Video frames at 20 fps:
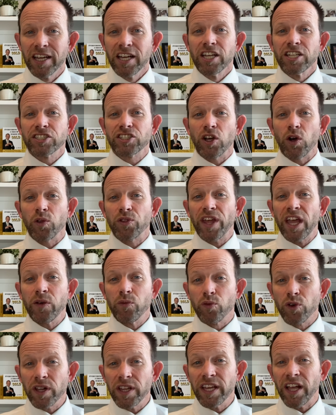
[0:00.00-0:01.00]
So they
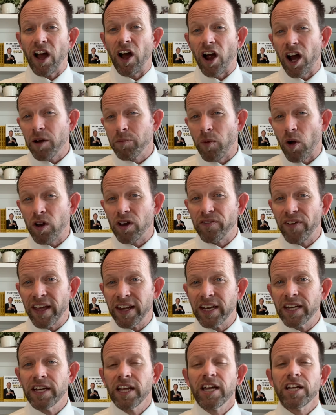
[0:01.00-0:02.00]
really are
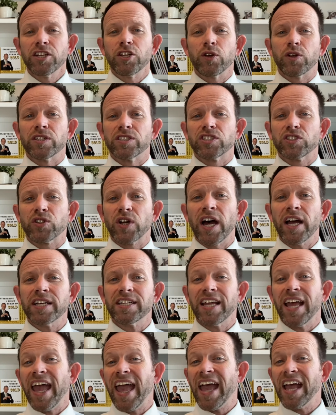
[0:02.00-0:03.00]
motivated to
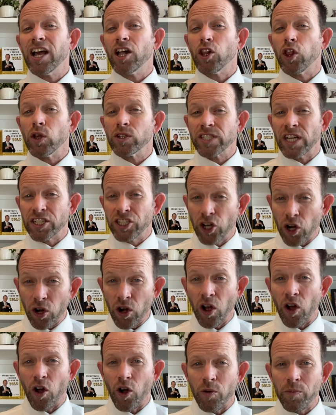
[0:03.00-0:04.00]
construct and close on your
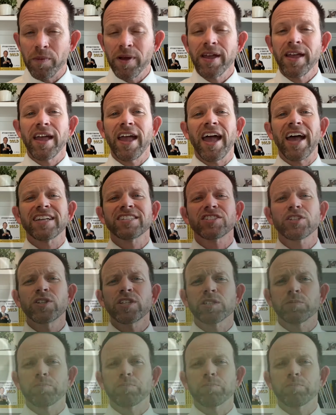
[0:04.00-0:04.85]
home as soon as